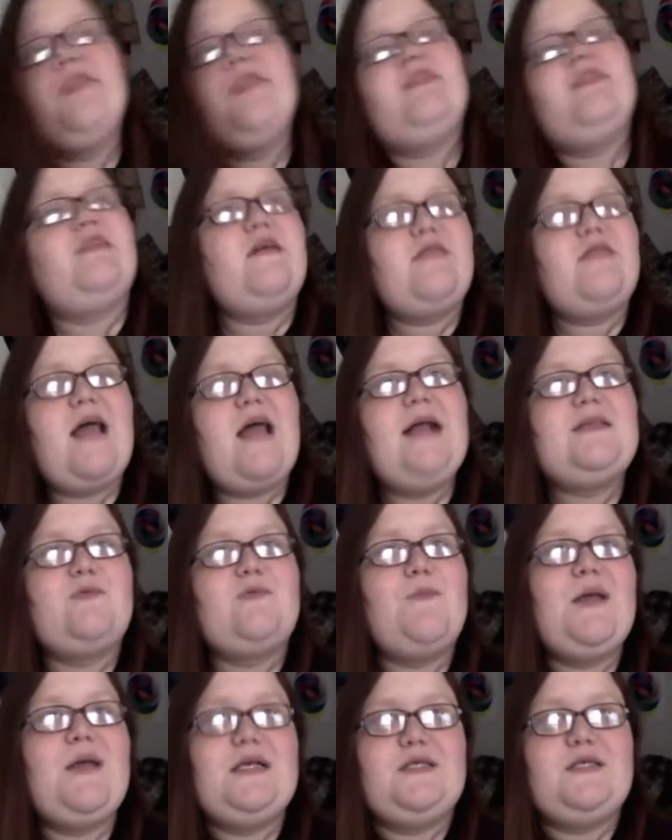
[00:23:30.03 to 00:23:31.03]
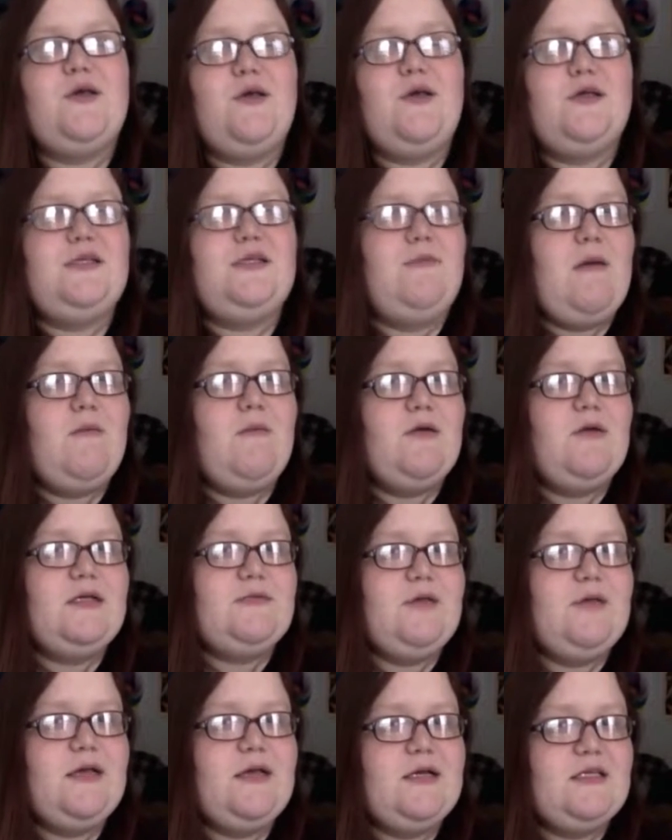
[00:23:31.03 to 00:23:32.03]
I think that's what makes the Cozy
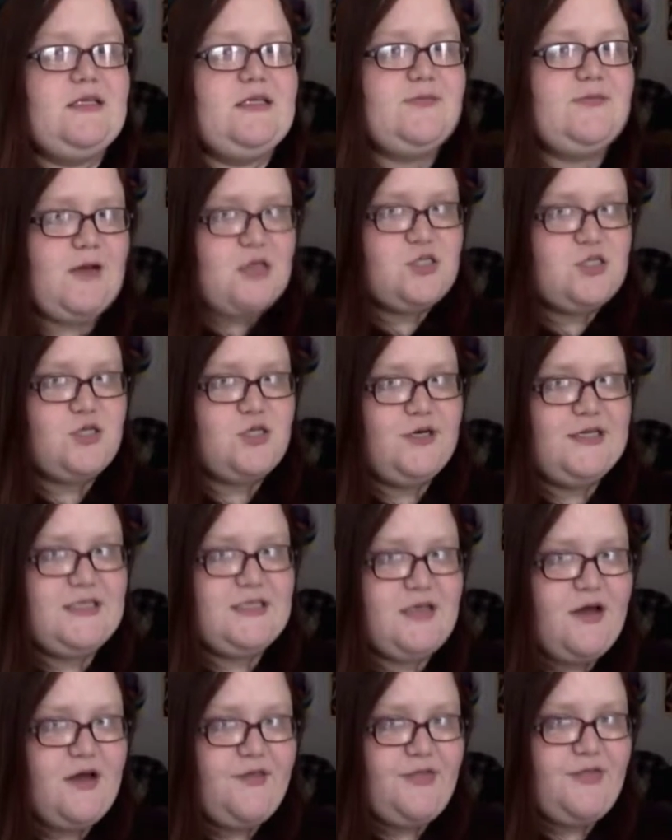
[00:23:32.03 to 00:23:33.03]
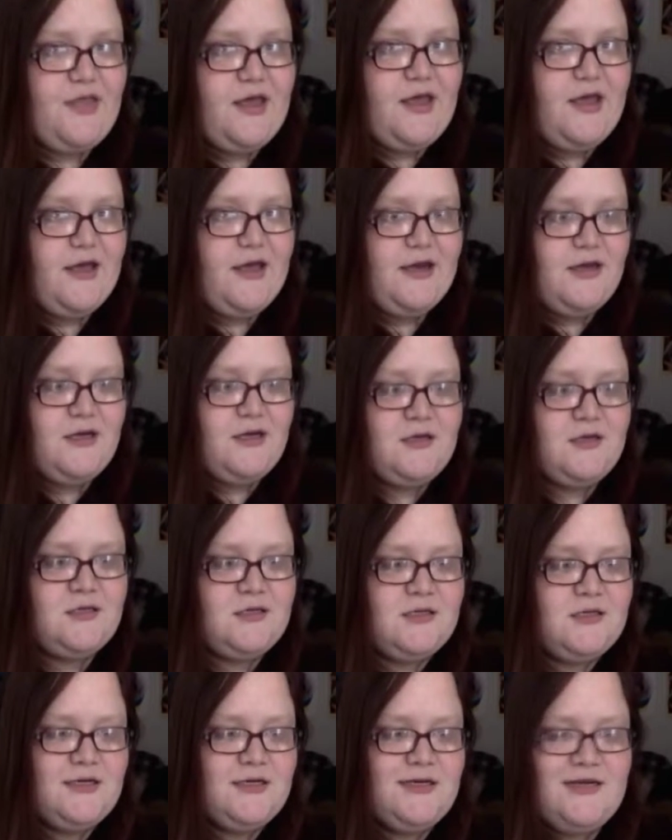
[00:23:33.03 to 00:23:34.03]
Memories blanket special. It's not that
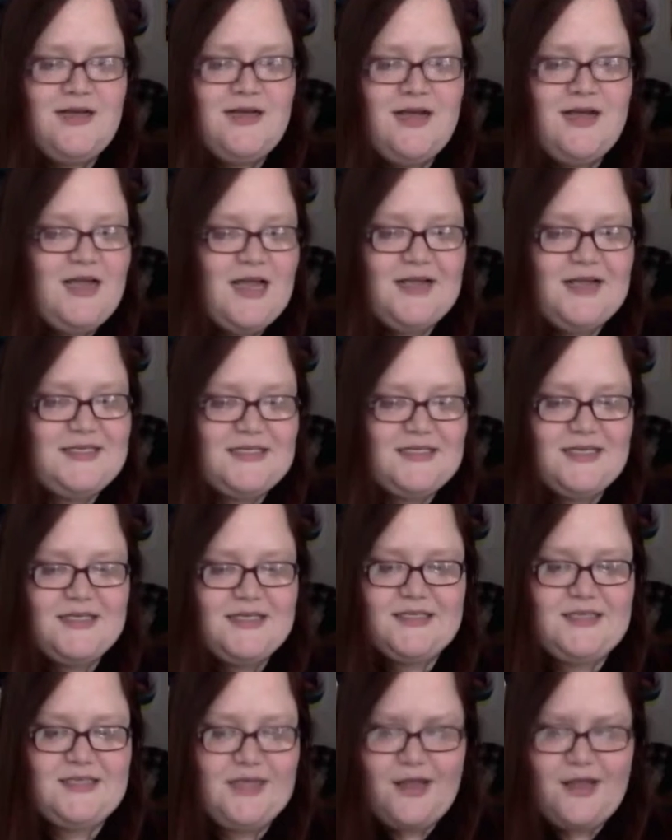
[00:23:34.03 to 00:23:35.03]
it's this,